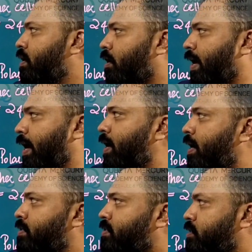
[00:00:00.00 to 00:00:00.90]
Okay,
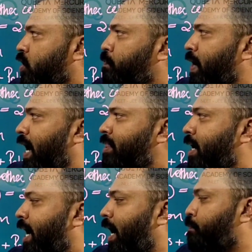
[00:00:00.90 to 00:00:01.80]
in such a plant,
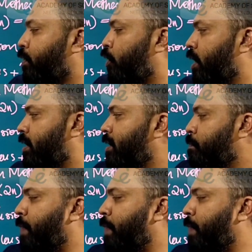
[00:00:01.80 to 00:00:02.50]
the haploid